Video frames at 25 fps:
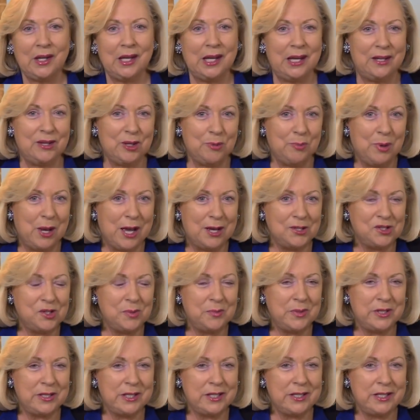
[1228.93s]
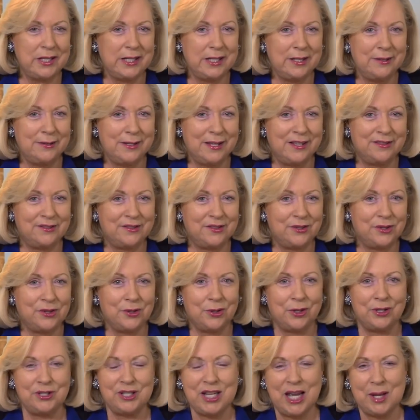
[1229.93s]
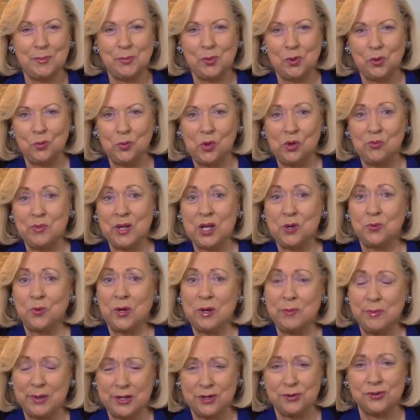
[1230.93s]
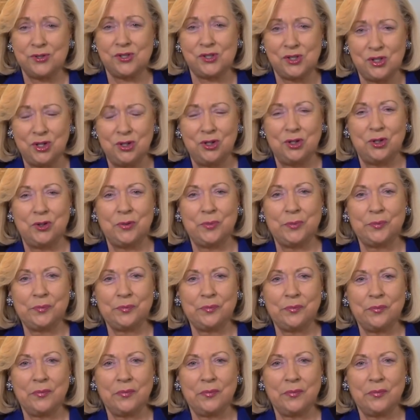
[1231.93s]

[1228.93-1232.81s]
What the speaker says: and the possibility that the Third Temple will be rebuilt soon